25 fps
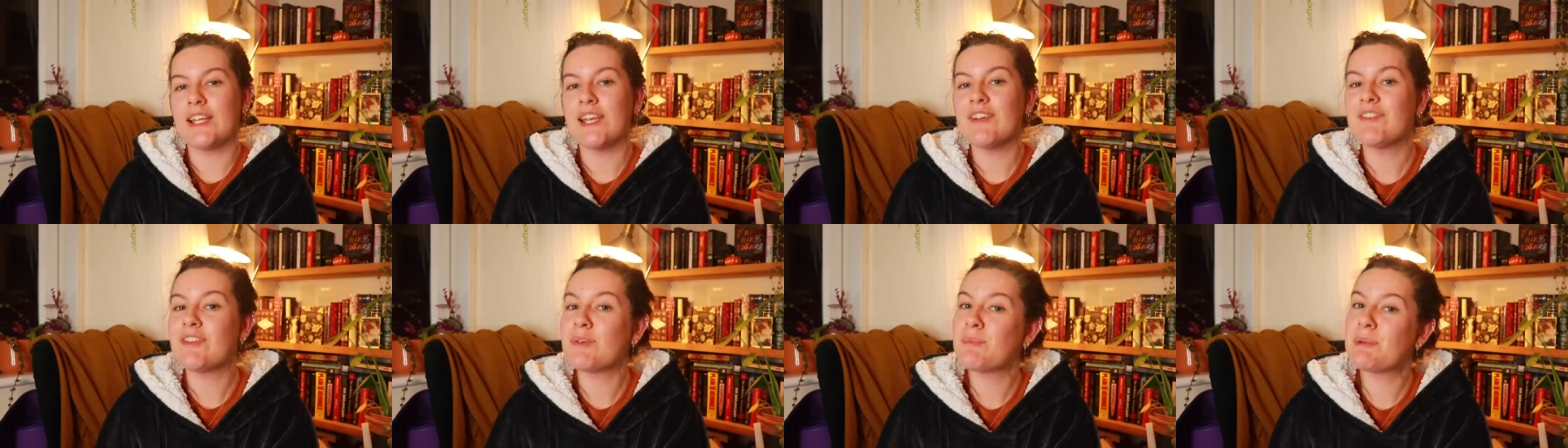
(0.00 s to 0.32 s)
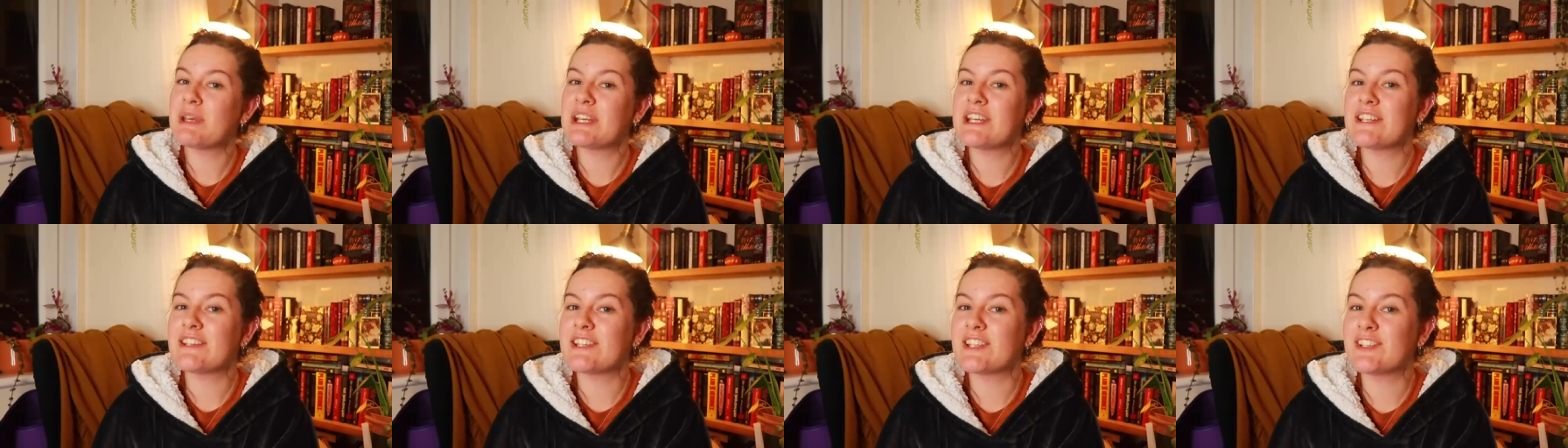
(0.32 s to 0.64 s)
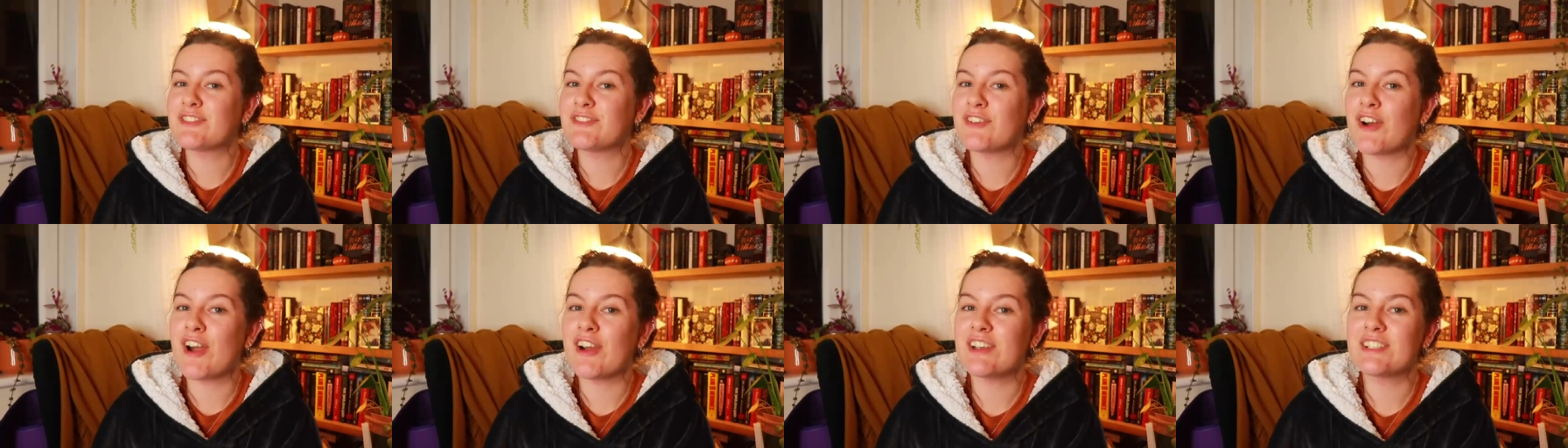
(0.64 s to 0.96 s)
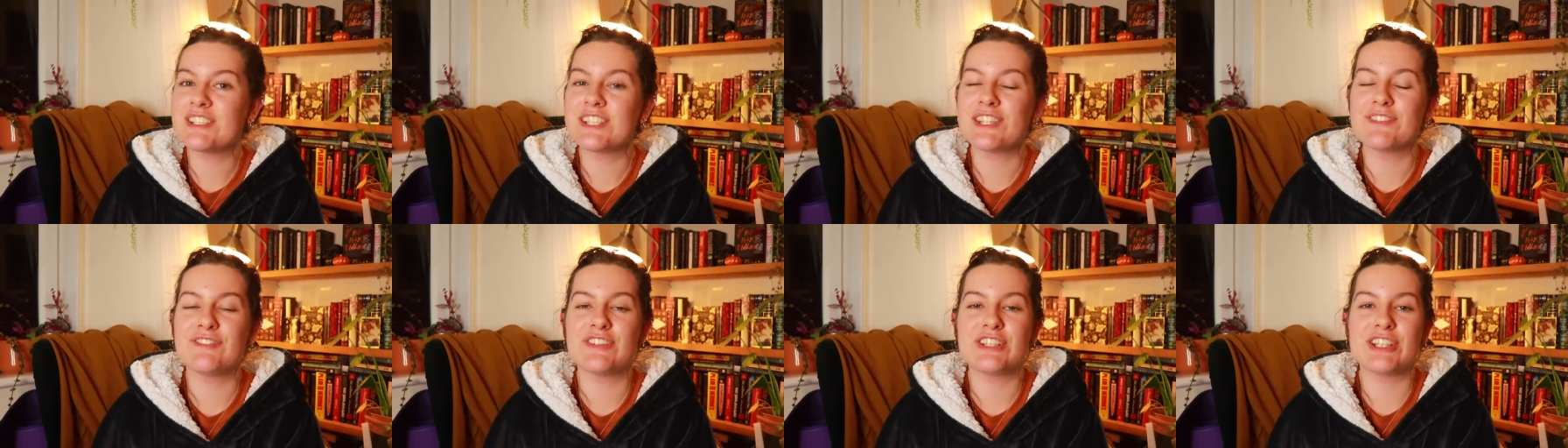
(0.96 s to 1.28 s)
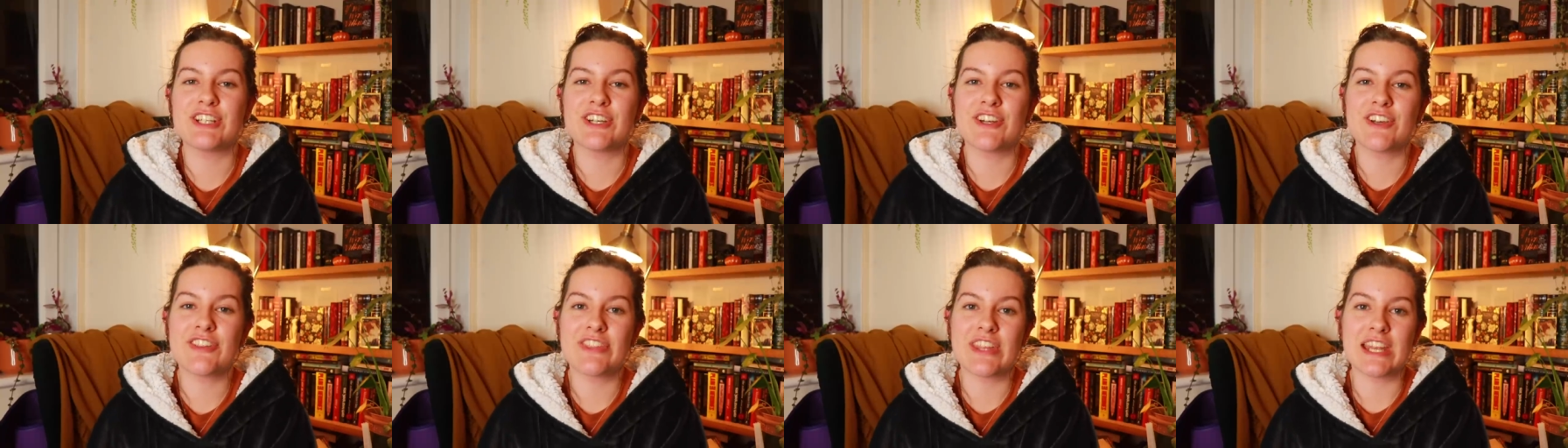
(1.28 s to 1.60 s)
If you made it this far into the
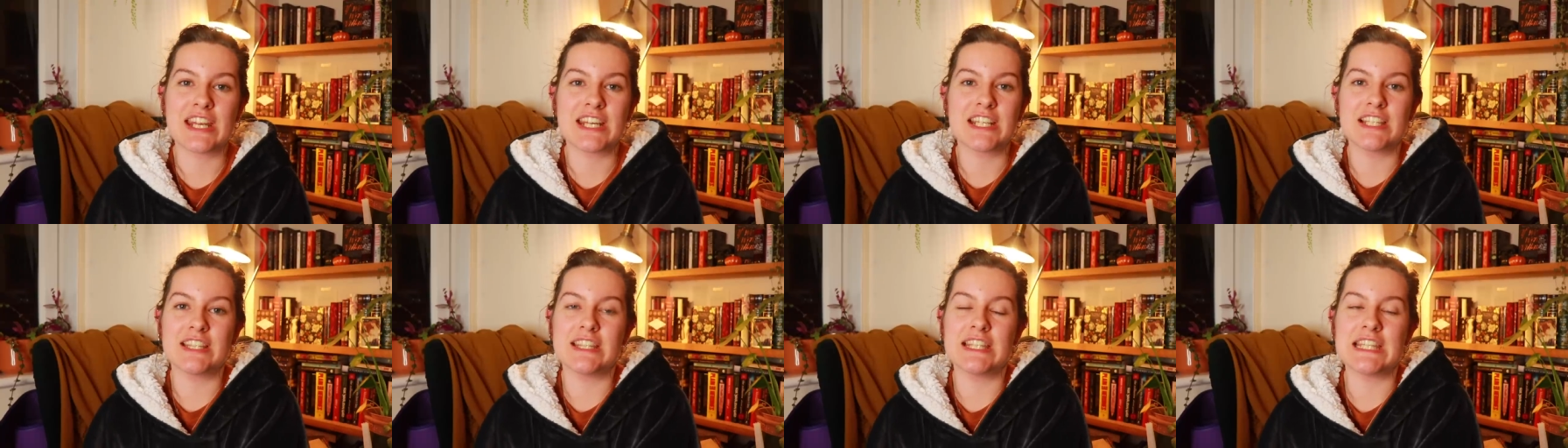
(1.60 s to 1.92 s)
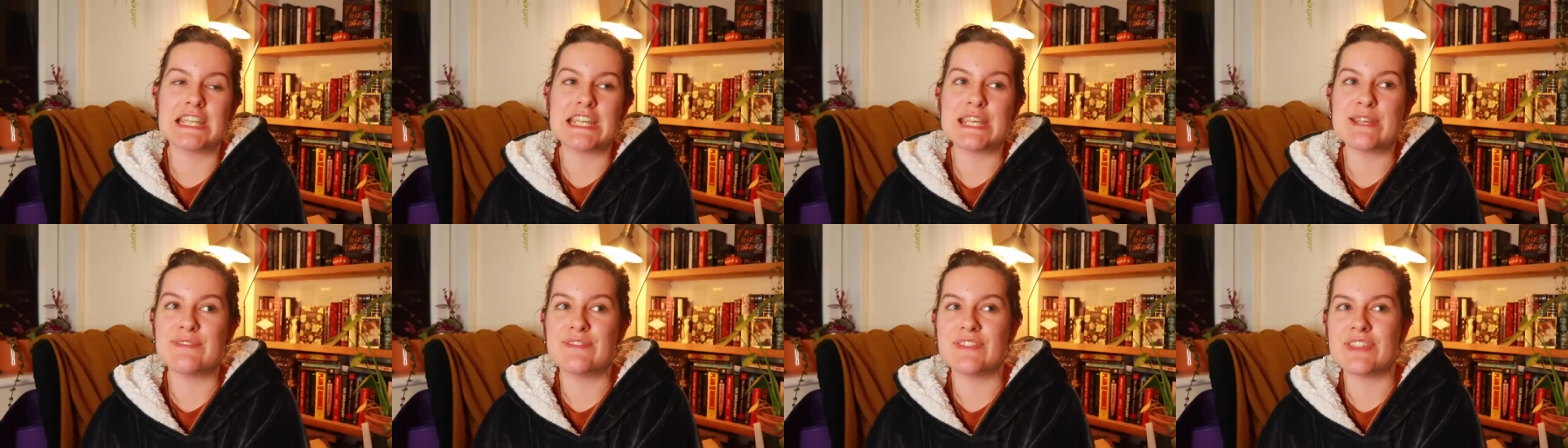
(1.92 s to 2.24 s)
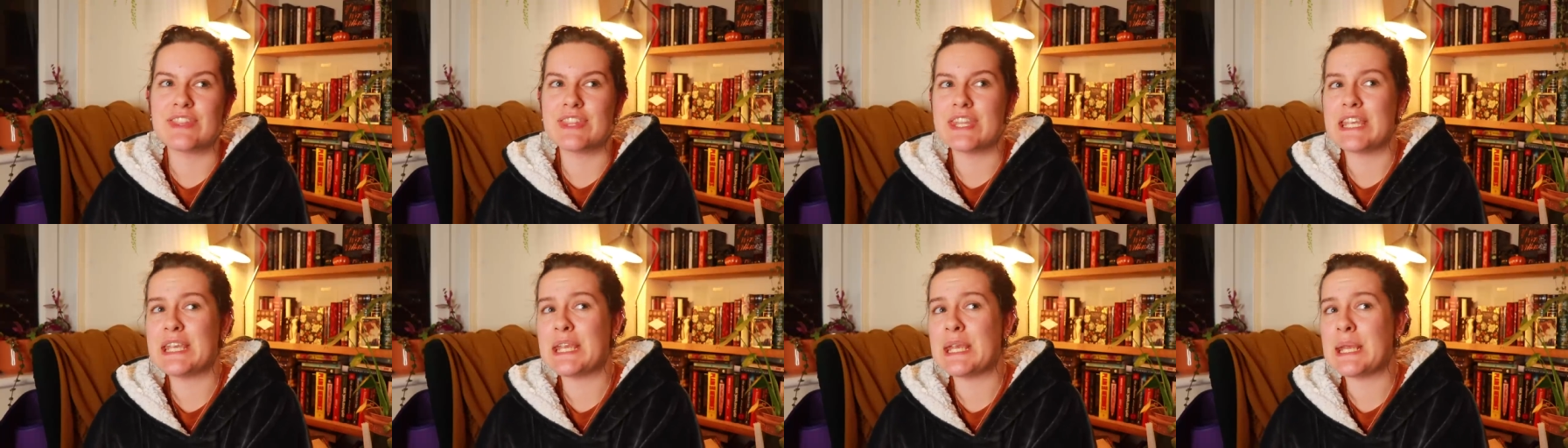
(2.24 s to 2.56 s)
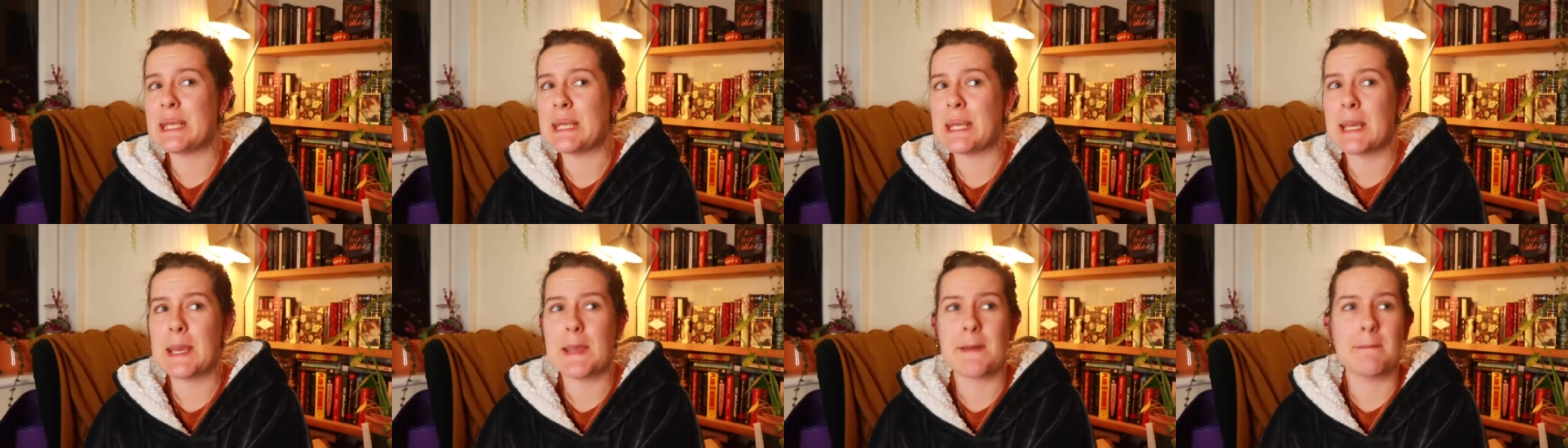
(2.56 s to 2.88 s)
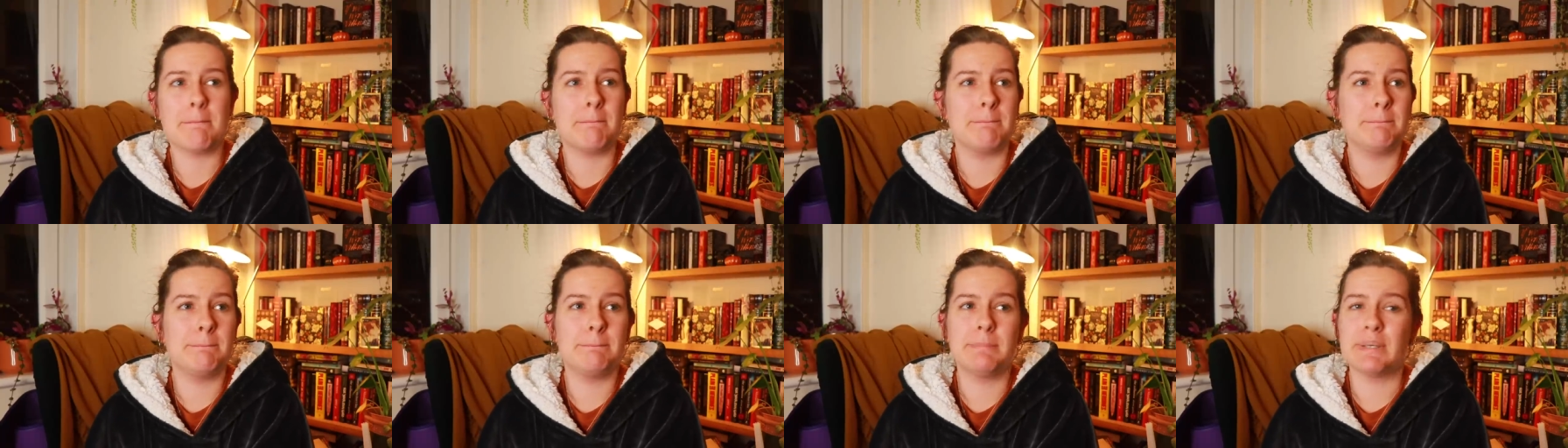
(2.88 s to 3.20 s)
video, then leave the
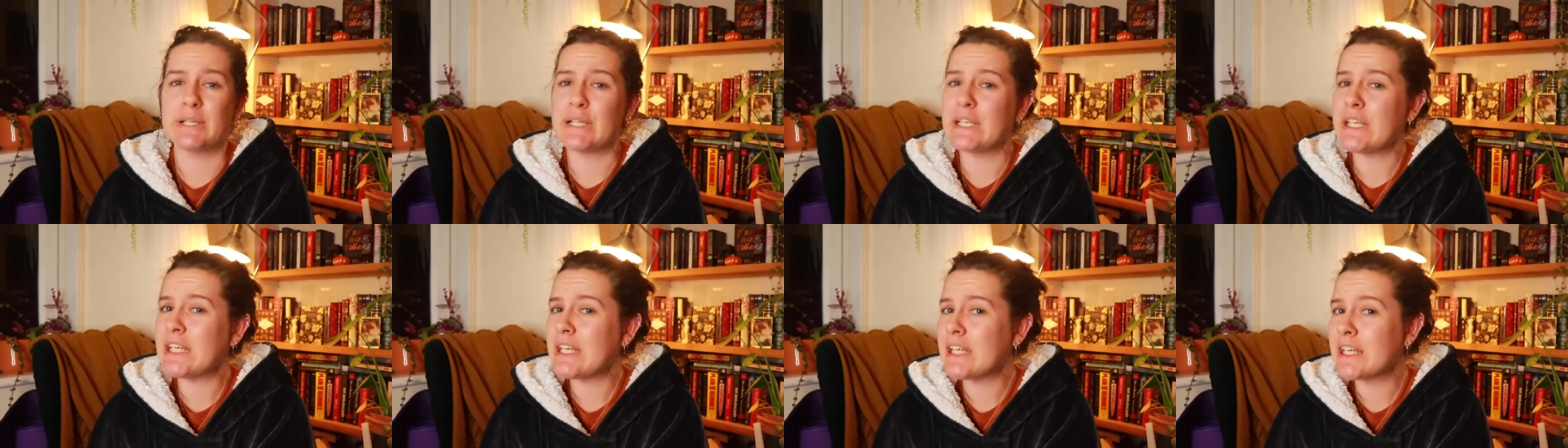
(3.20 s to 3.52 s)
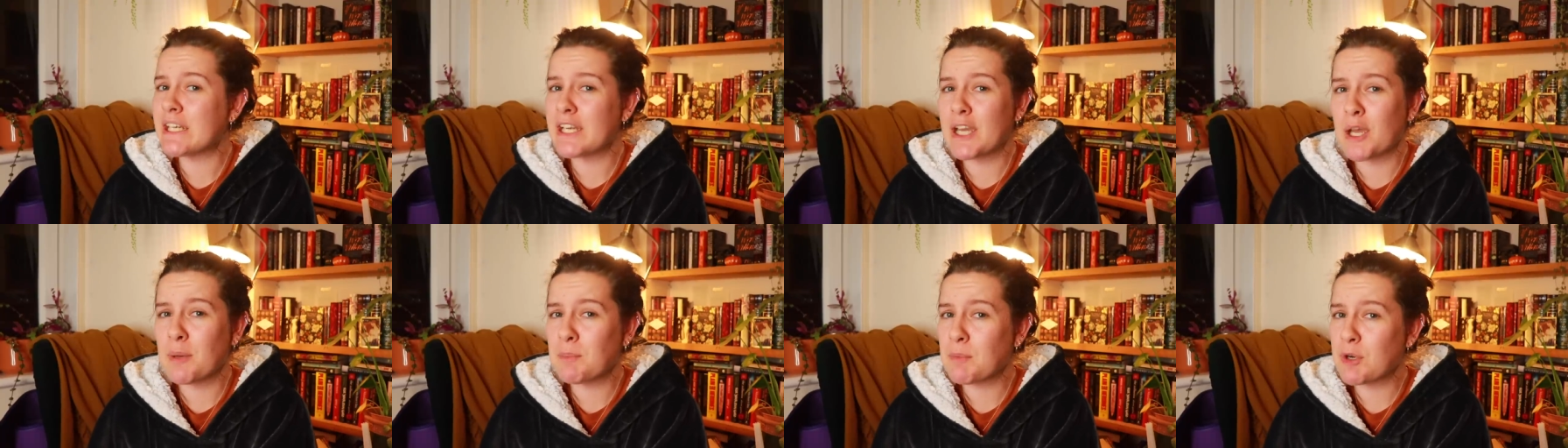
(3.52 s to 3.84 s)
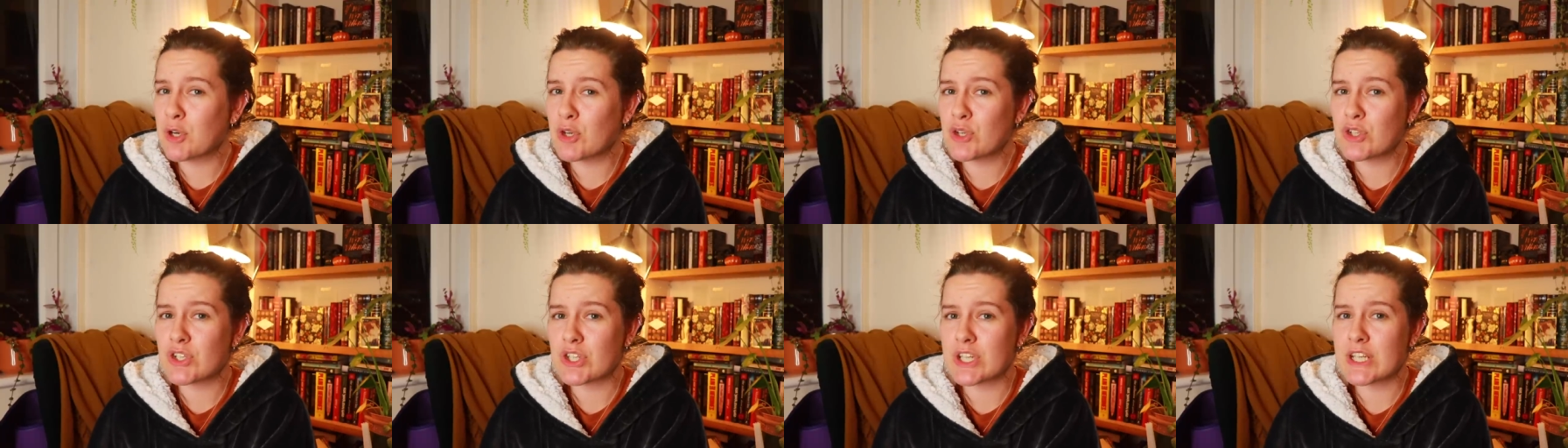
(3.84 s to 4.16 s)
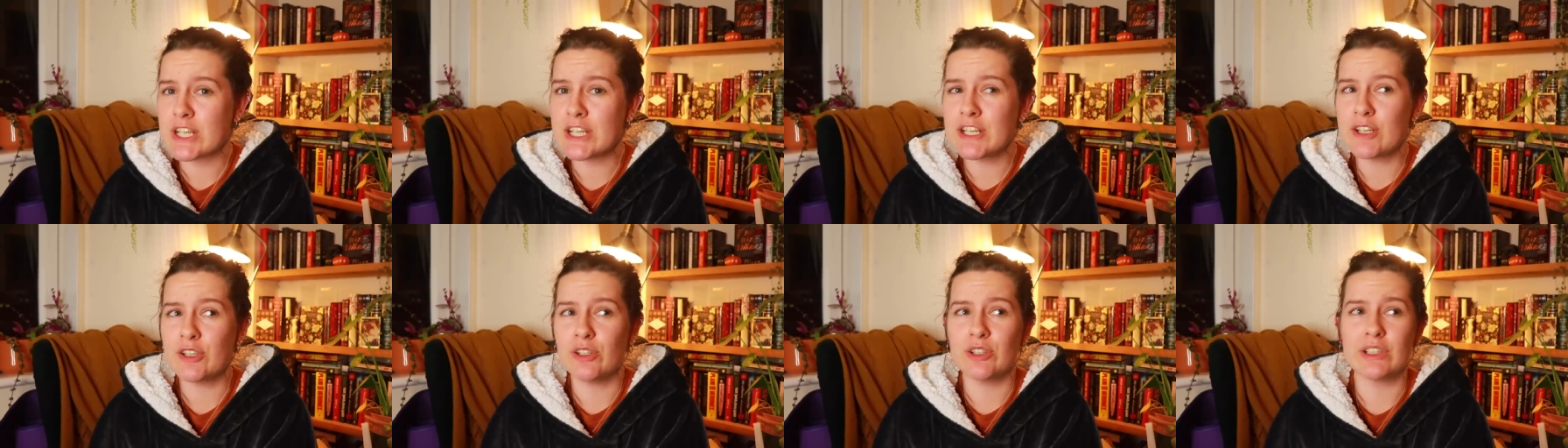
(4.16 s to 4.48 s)
bunny emoji,